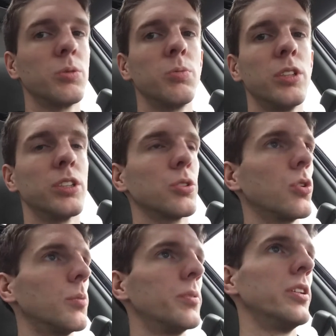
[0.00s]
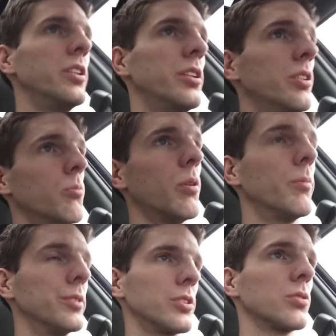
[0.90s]
one is corporate, what
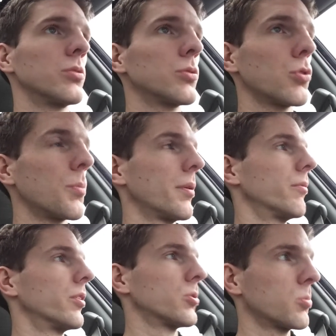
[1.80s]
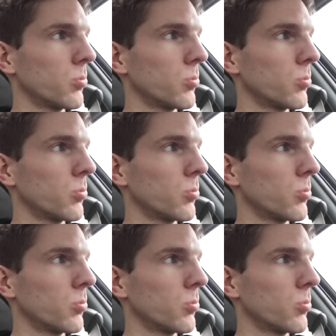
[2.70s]
ones are corporate ones,